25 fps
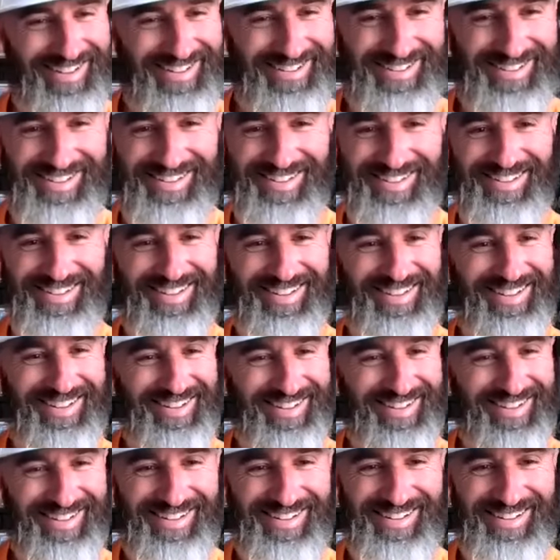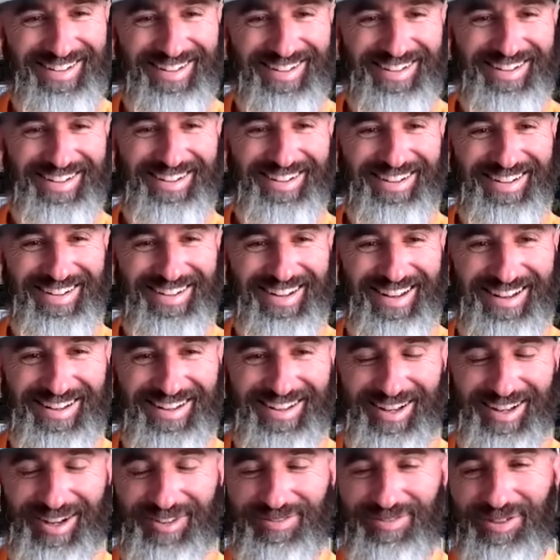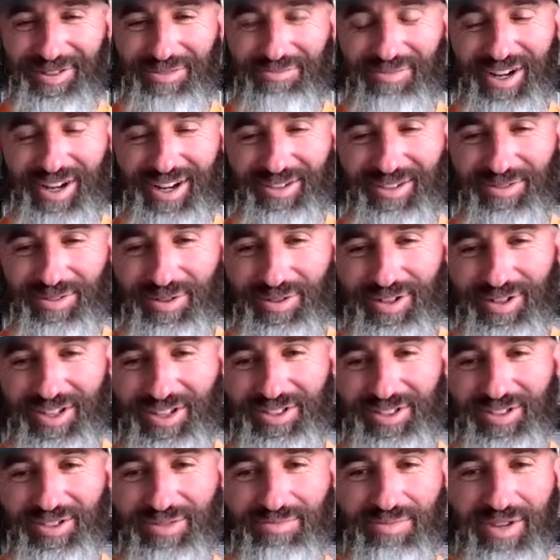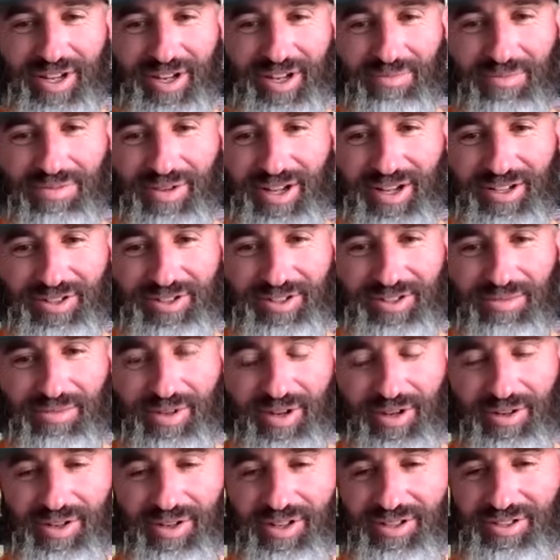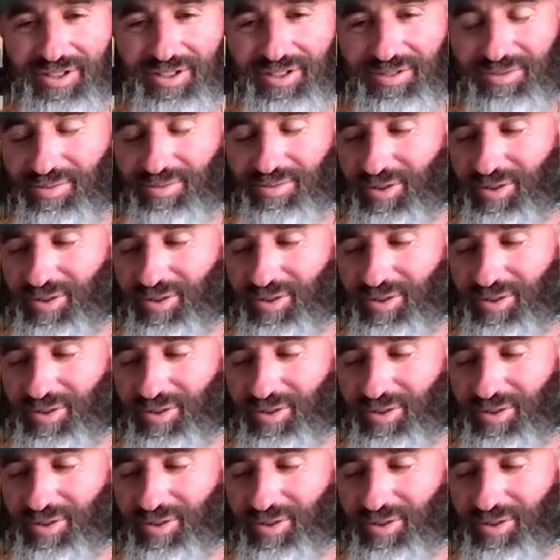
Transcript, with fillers: that's it. Uh huh. this has been a pleasure, bro. This has